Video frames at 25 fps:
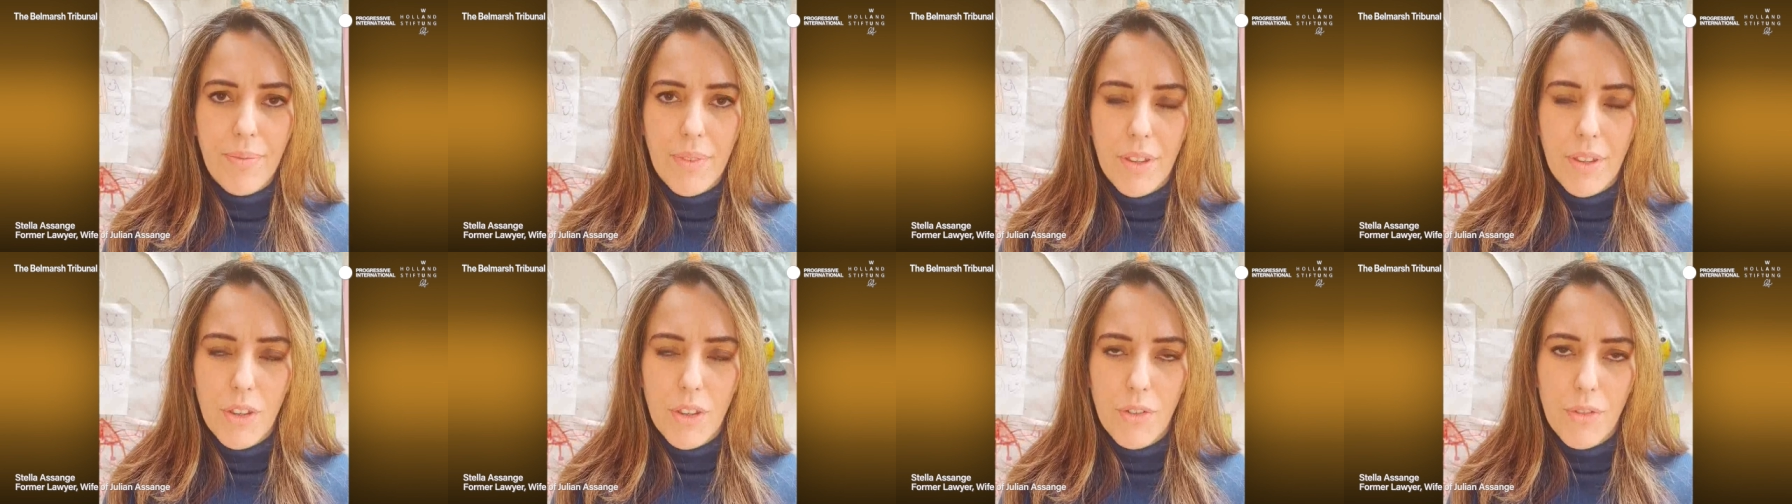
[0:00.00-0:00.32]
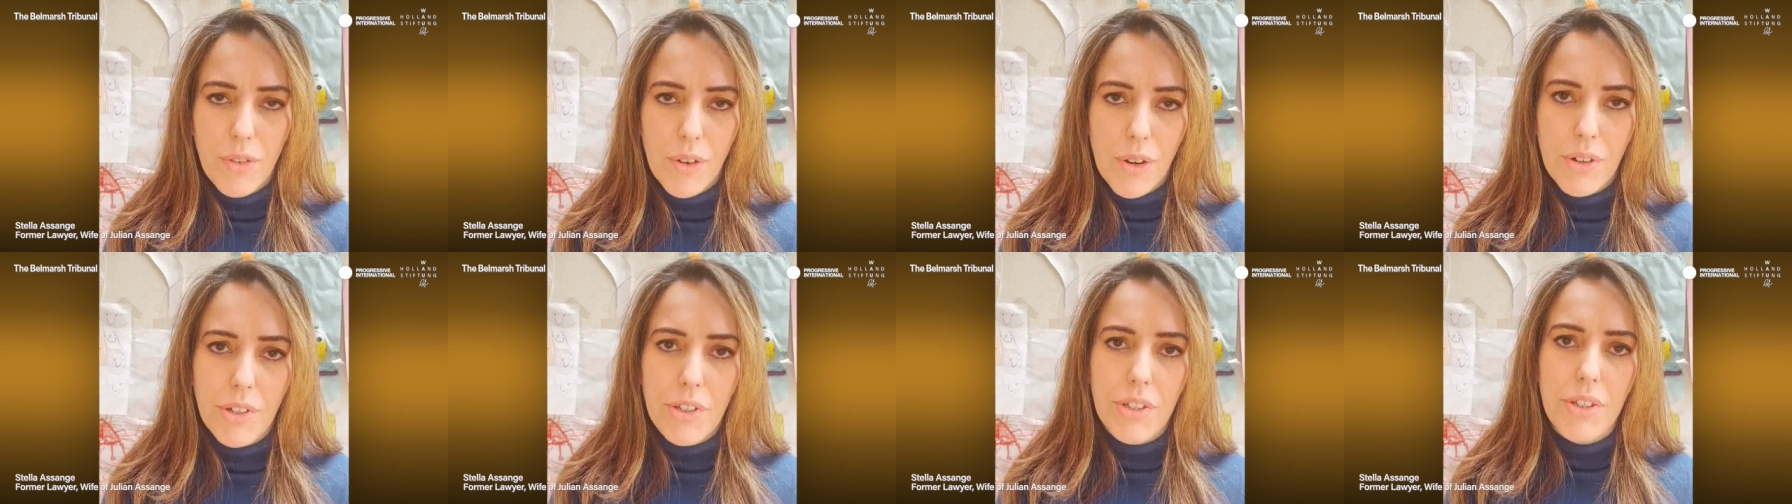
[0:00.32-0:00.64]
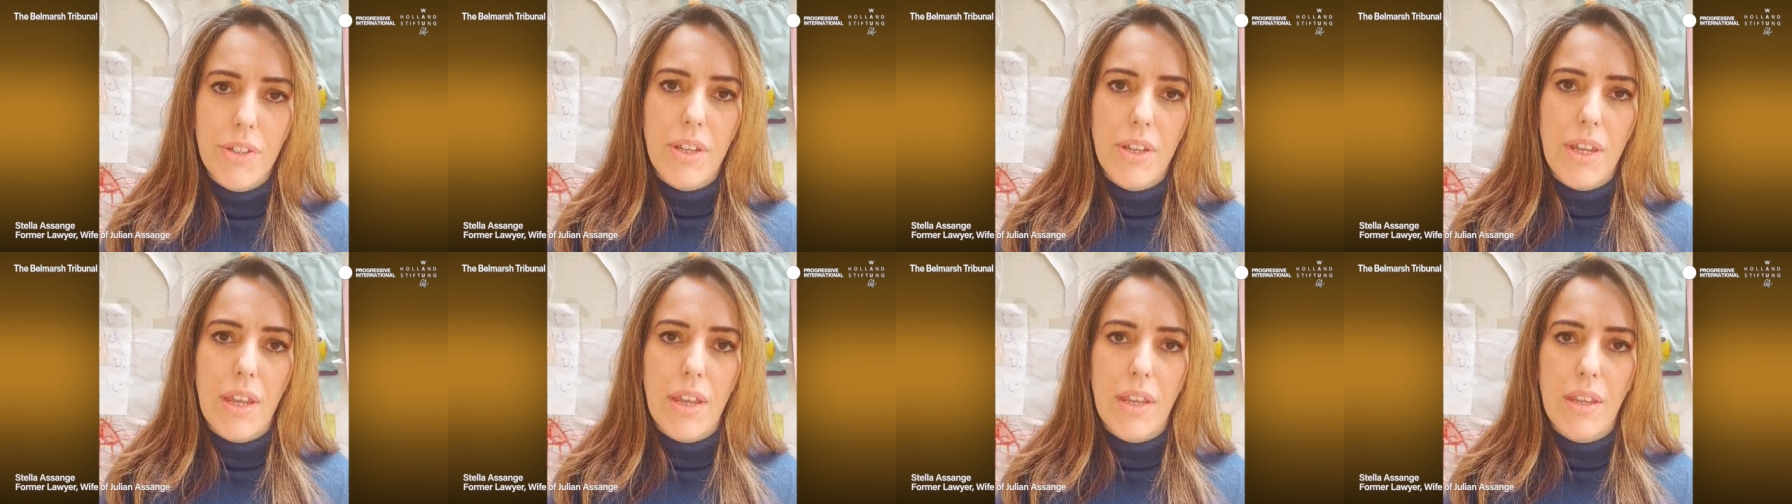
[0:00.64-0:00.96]
You've heard
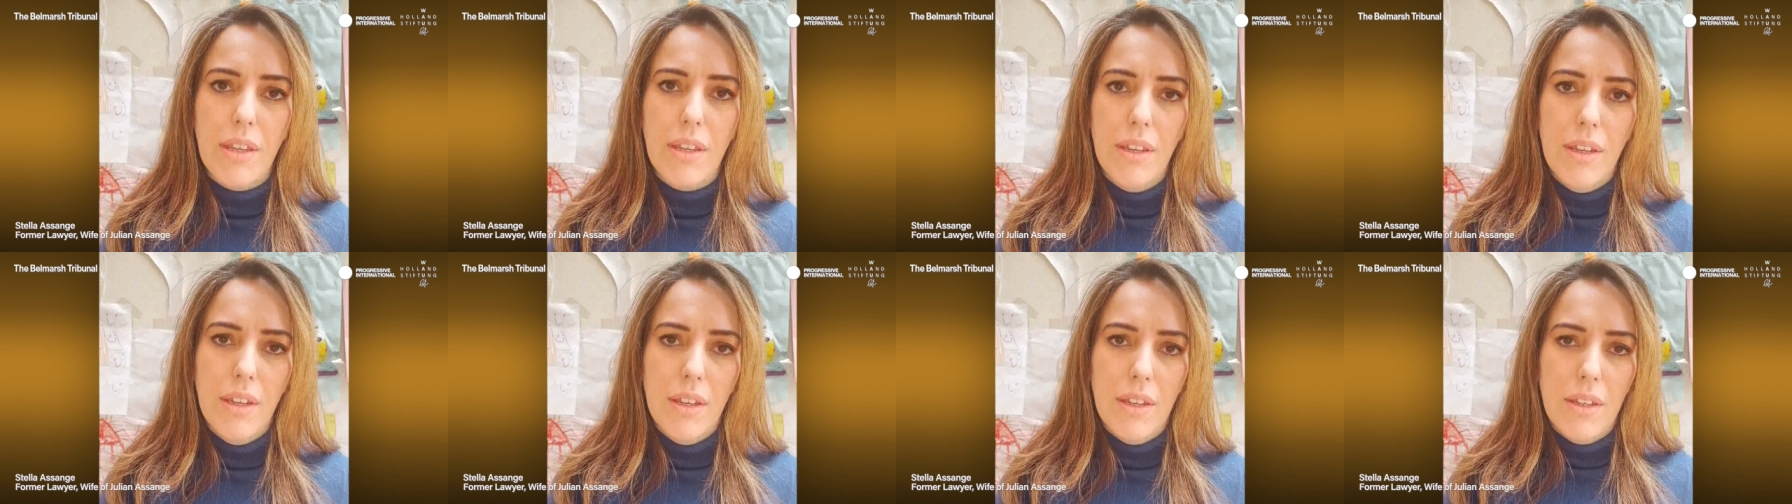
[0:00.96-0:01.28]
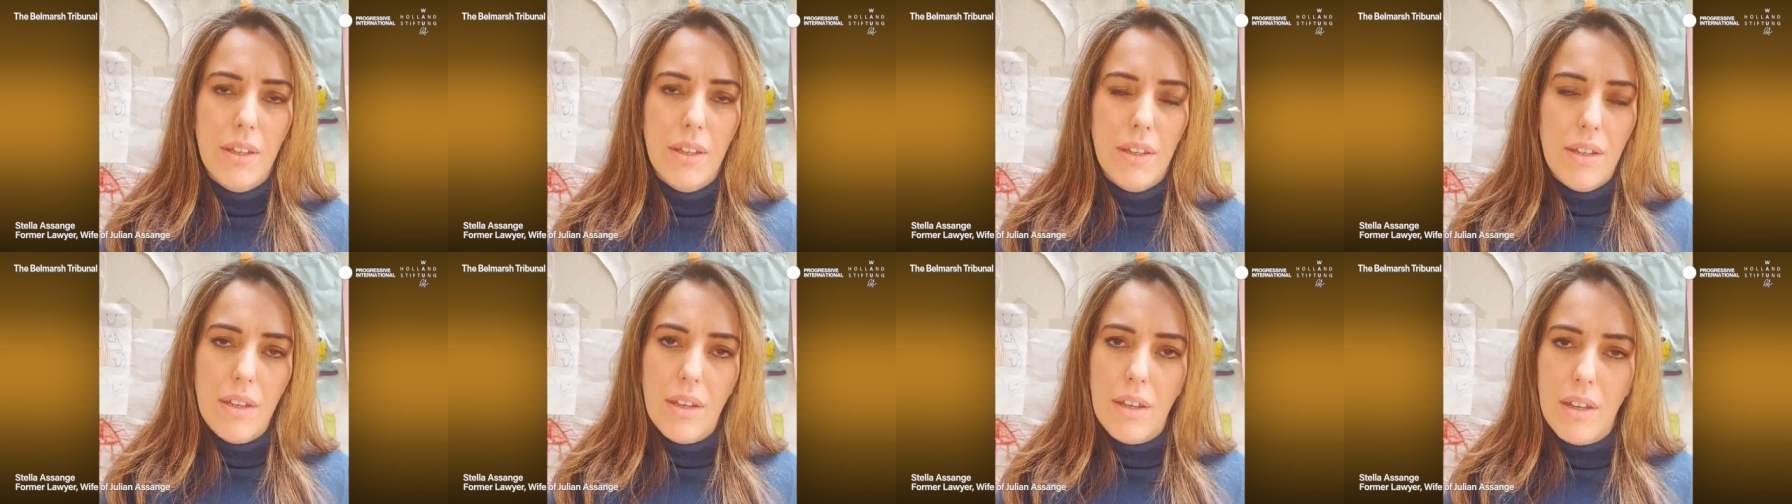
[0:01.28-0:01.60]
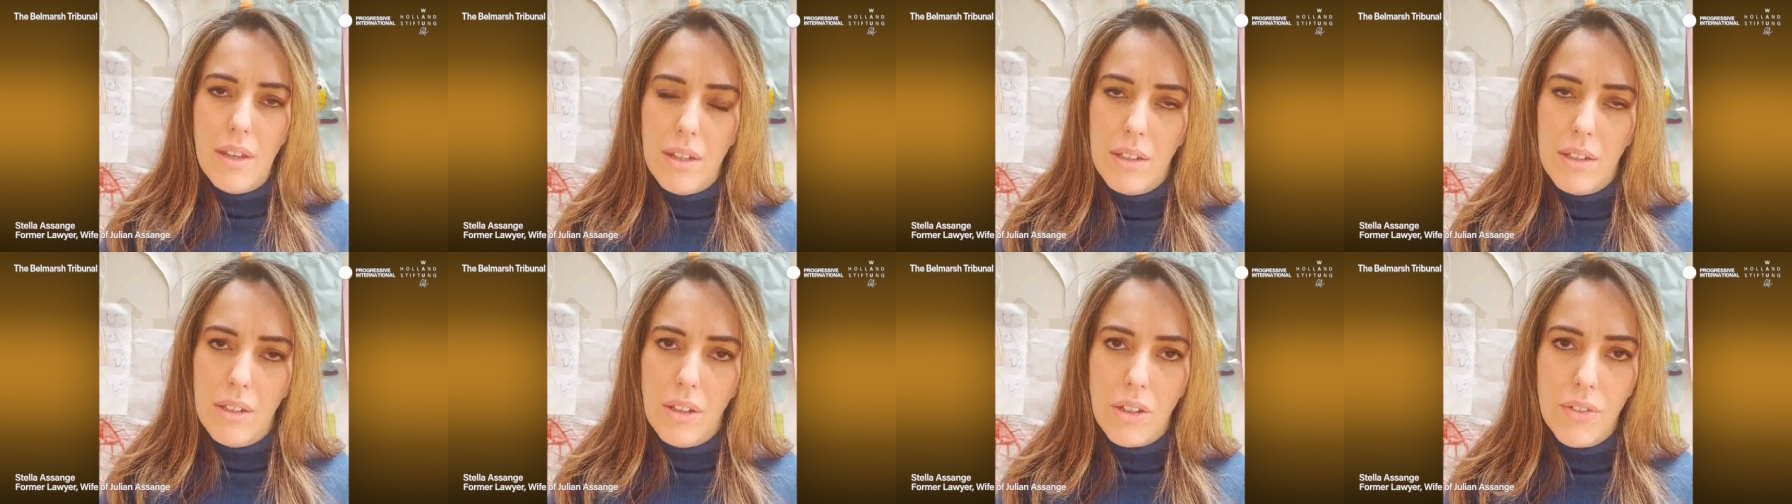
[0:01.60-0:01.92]
today
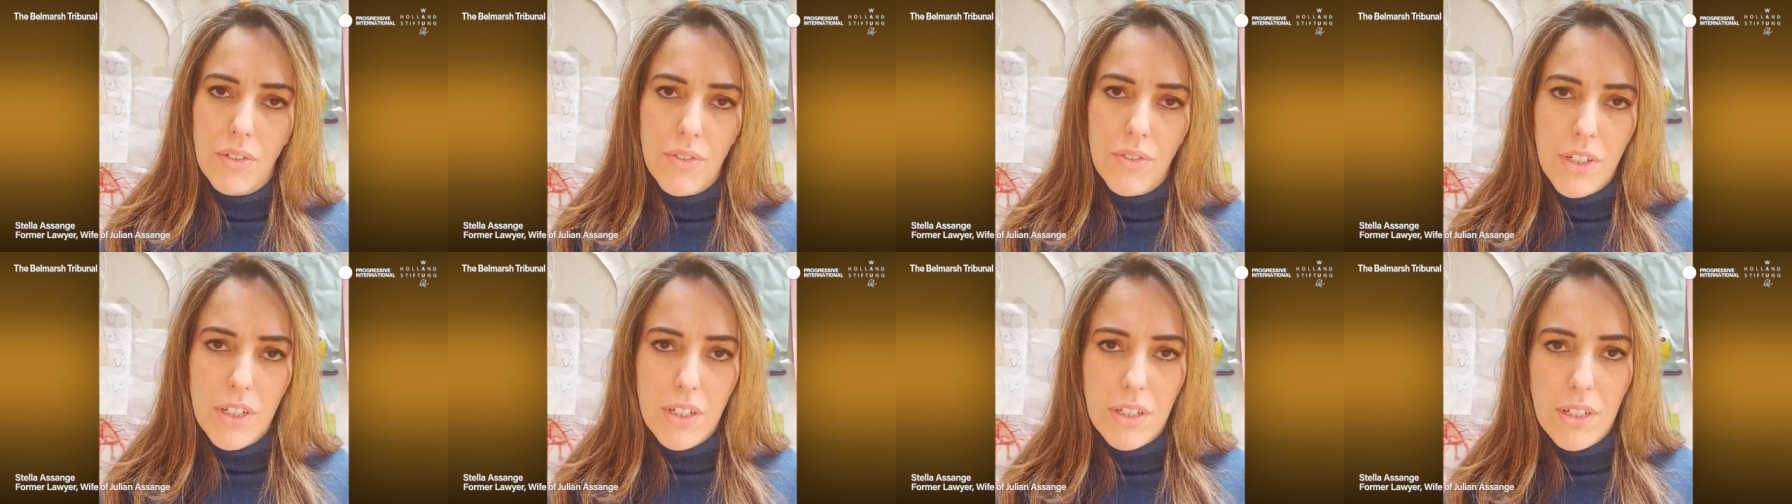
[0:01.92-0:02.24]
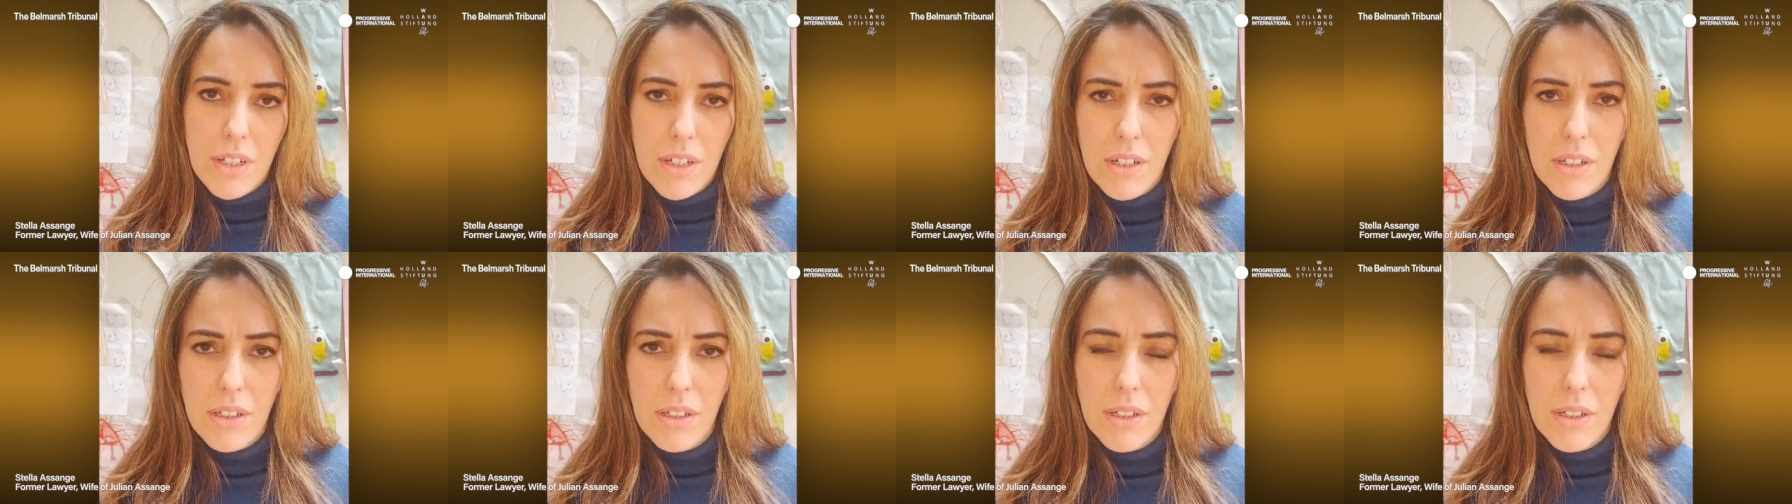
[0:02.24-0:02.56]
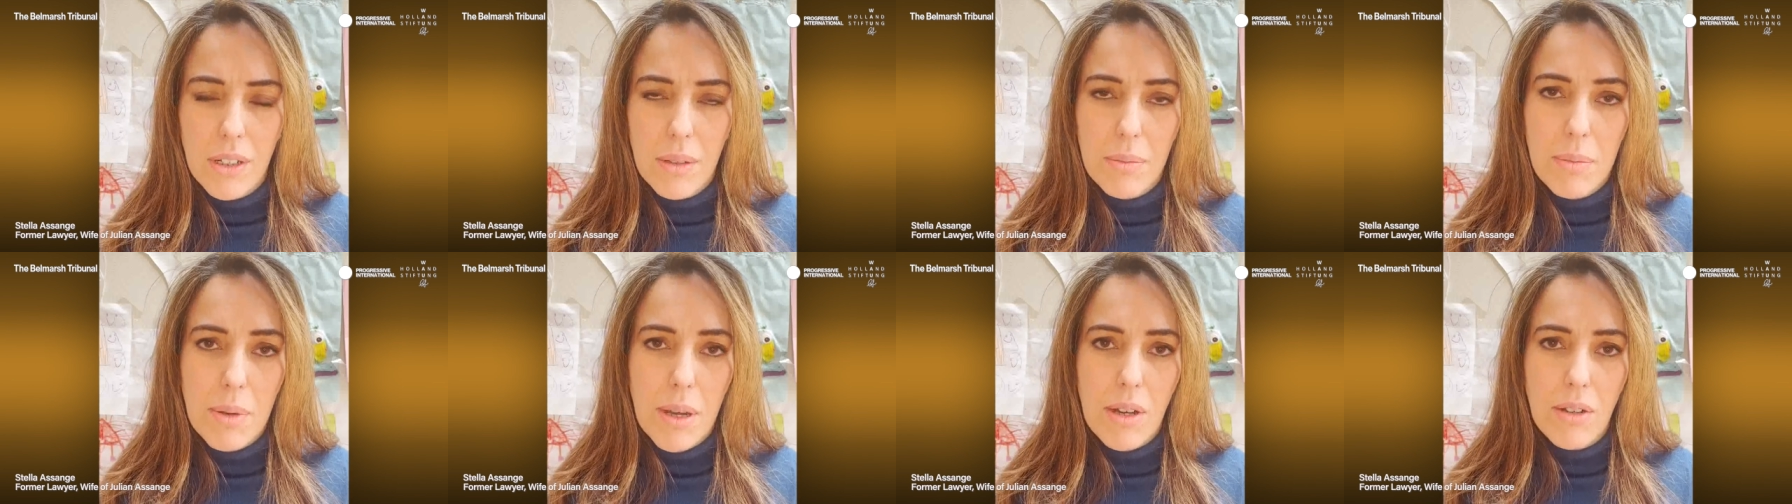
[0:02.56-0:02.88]
a lot of detail
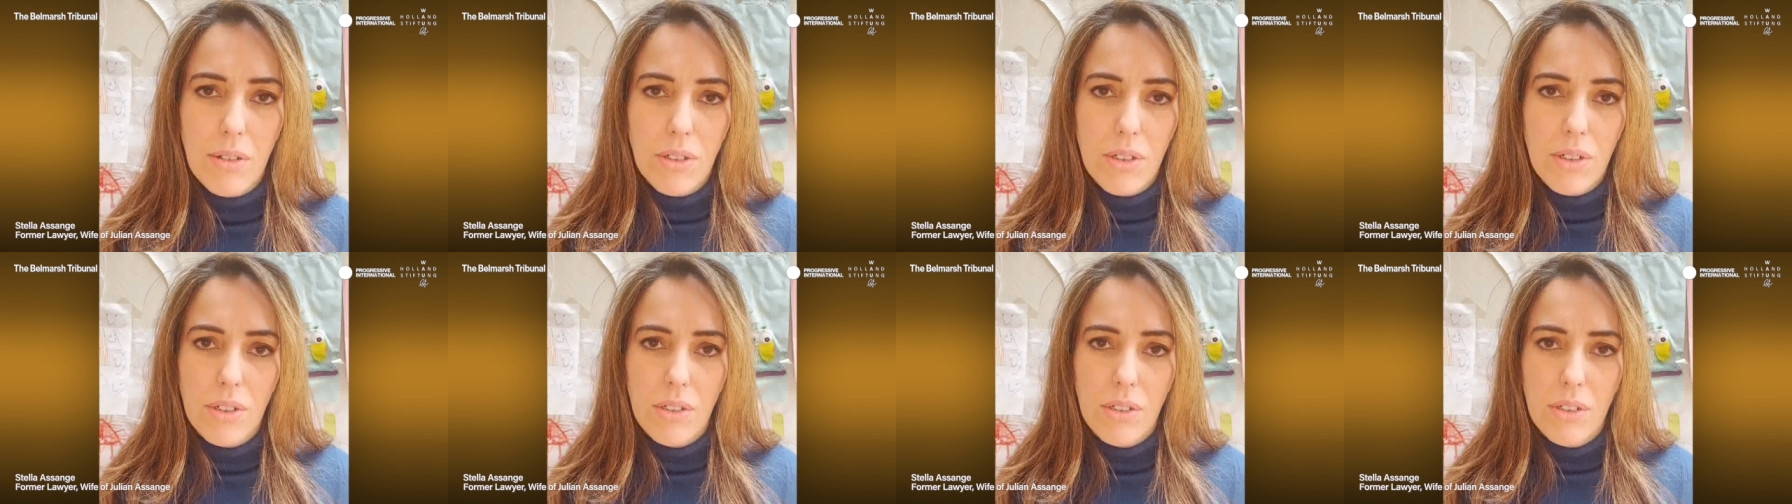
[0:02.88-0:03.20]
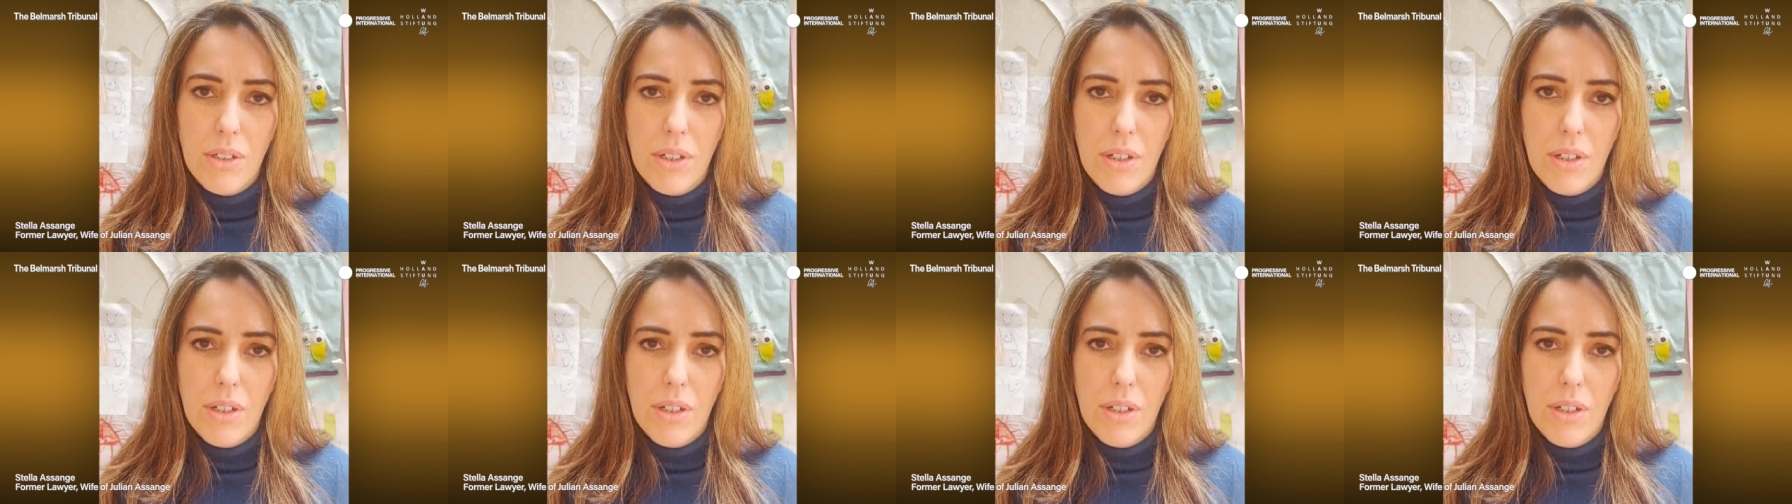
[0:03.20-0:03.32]
about